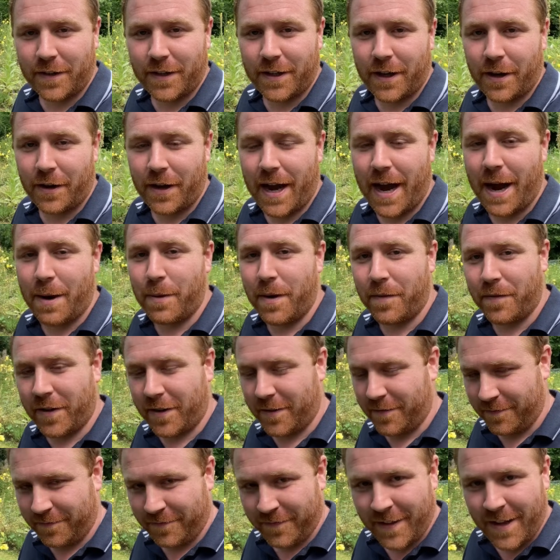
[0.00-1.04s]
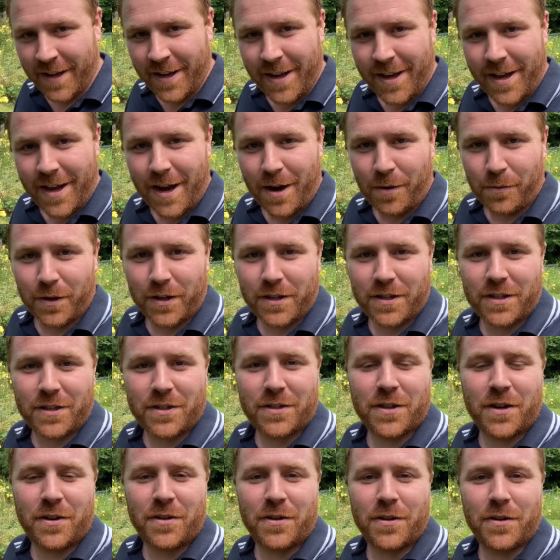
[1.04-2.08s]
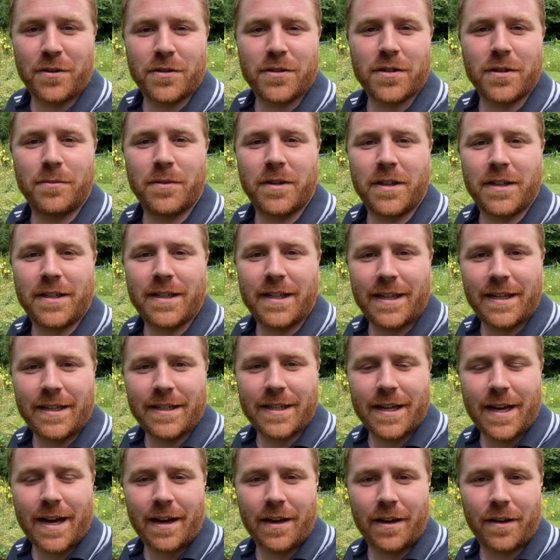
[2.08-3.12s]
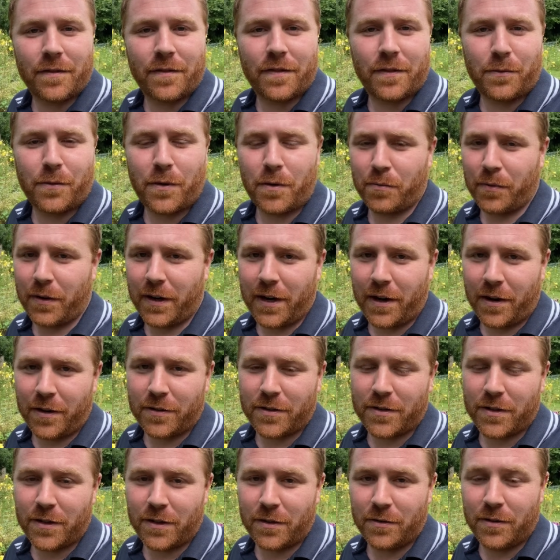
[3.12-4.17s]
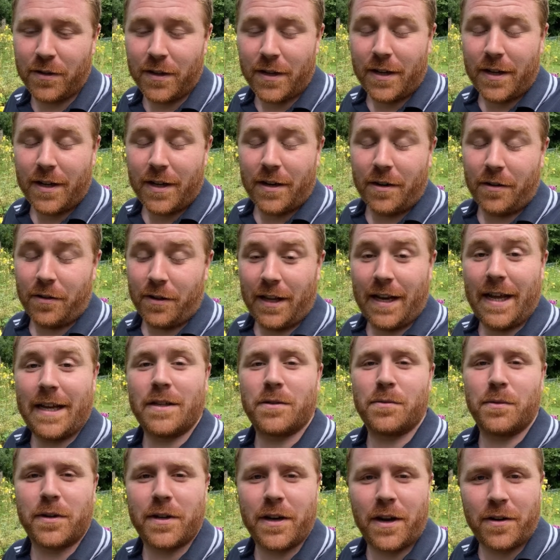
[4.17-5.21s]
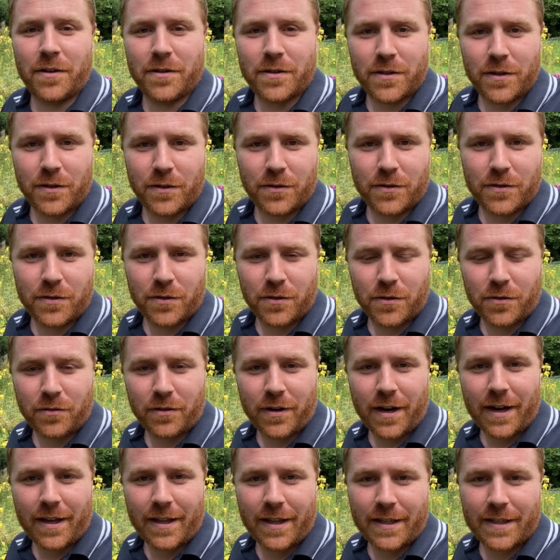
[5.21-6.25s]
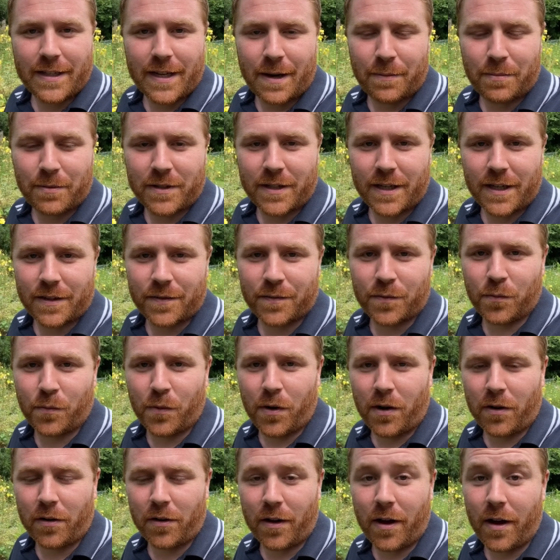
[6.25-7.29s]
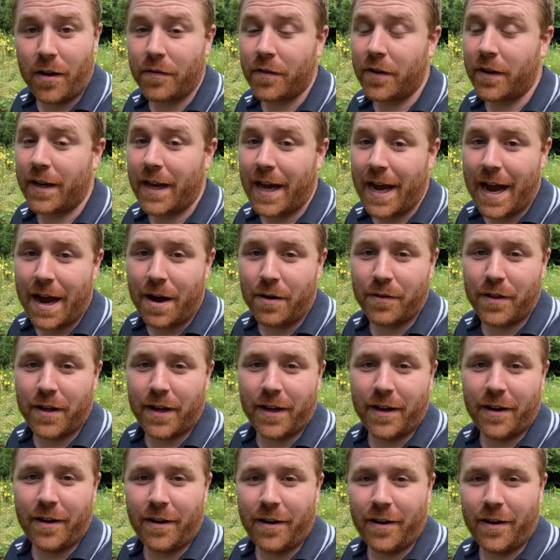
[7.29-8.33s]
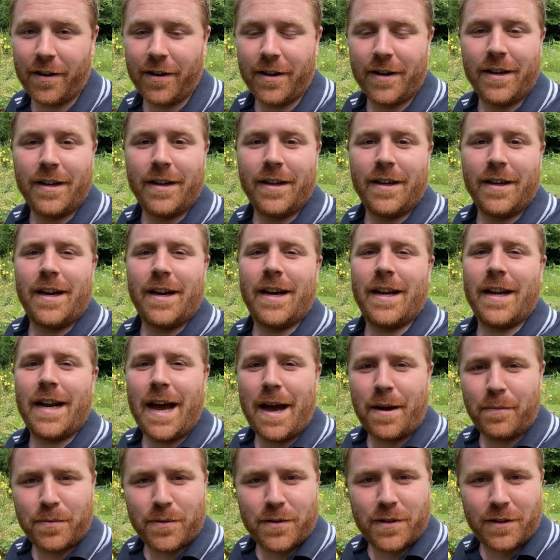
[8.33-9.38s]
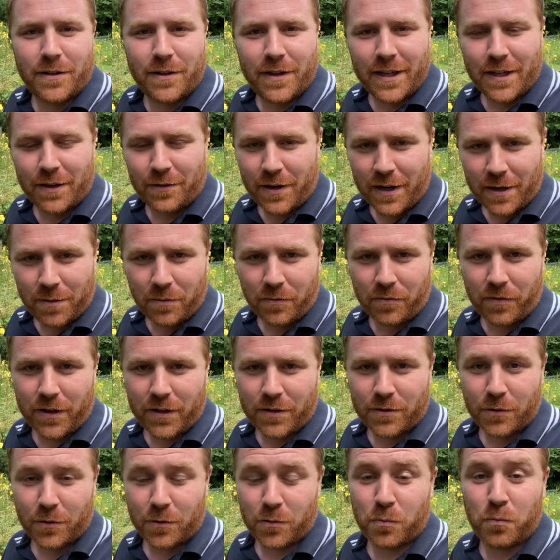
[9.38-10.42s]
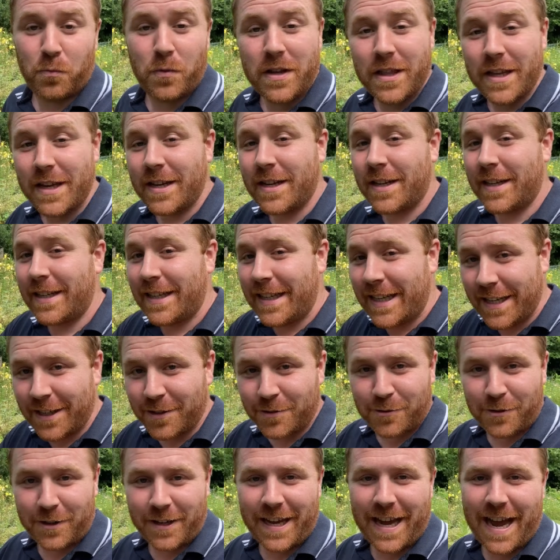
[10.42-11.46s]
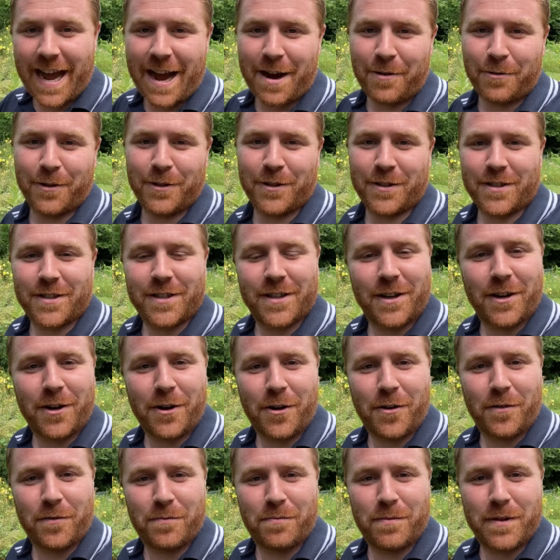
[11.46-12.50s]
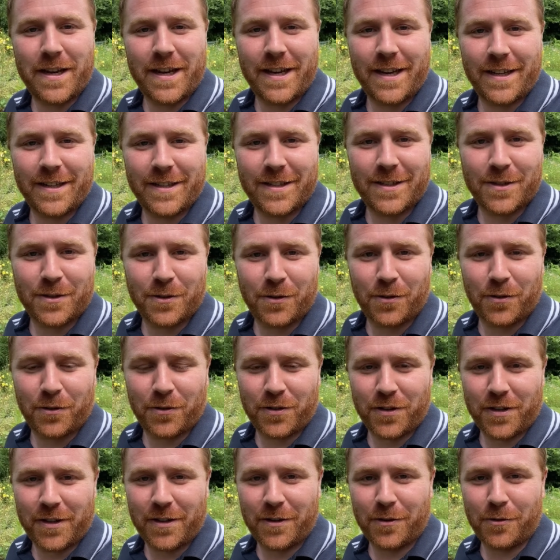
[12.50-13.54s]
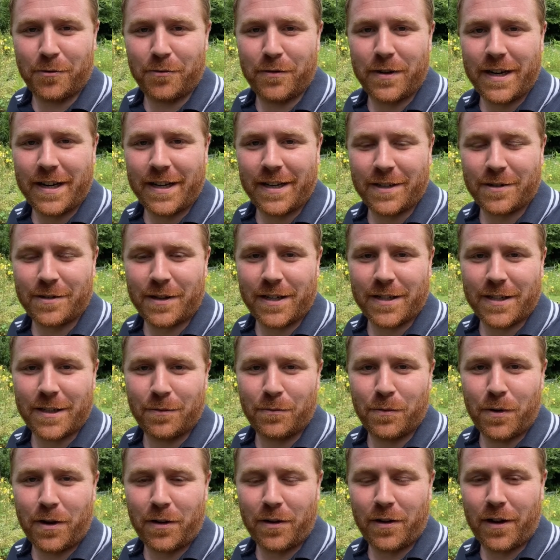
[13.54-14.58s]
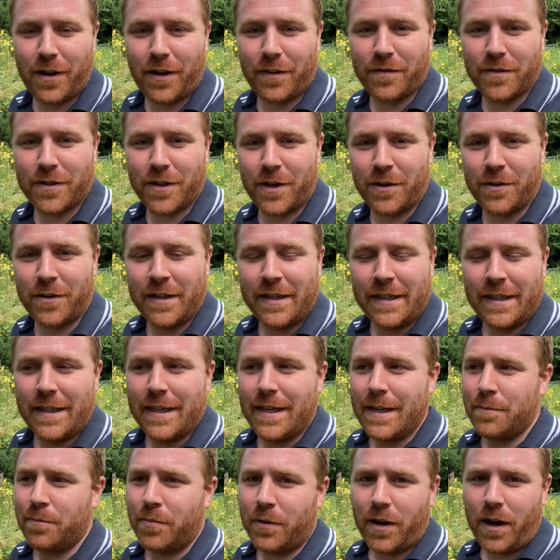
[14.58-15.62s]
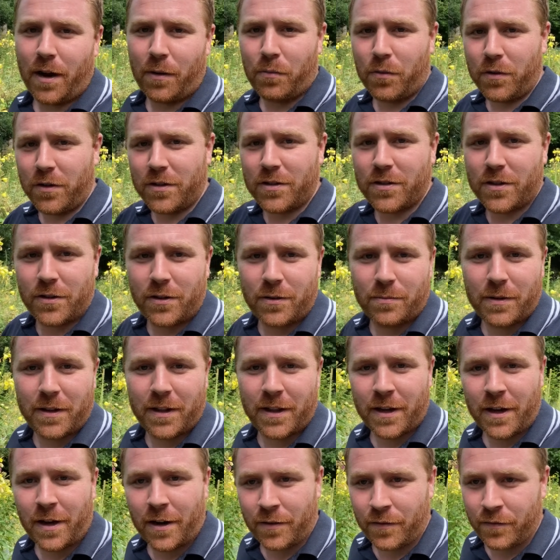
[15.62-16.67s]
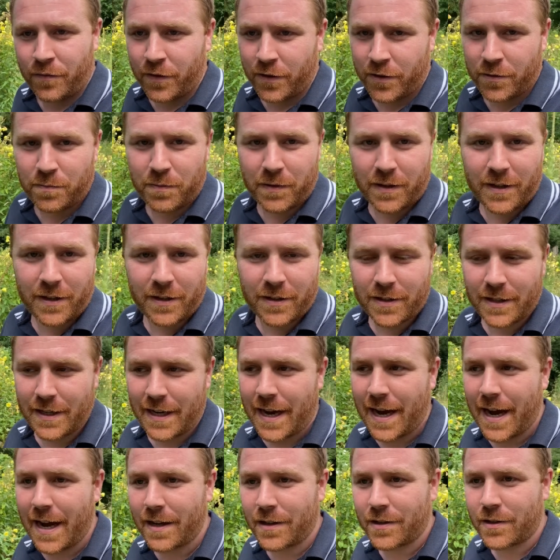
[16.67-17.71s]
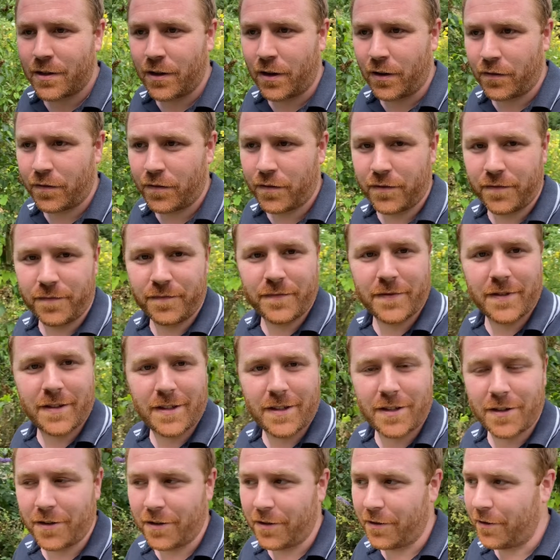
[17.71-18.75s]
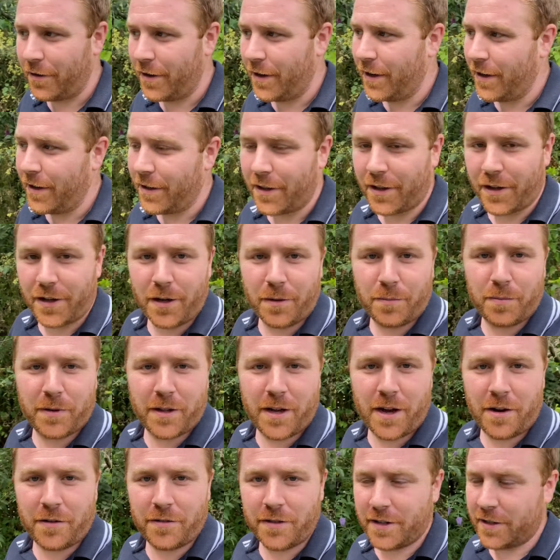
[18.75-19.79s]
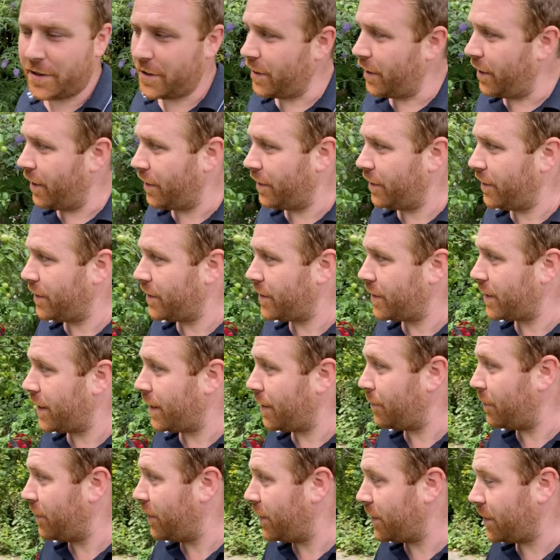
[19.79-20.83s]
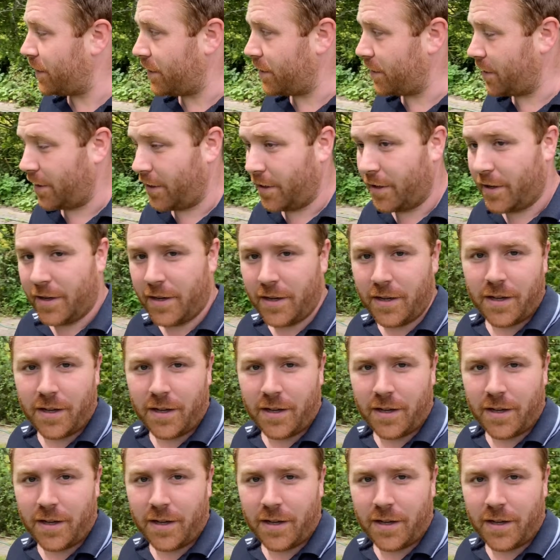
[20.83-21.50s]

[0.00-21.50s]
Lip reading: video. However, I wanted to show you some of the detail of what we go to, or the lengths we go to create these habitats for wildlife, and how they are an absolutely incredible resource within literally hours of being installed and already attracting wildlife. So, but I want to show you a bit of the garden first, because hats off to the couple that own this garden. As I say, I mean, this is a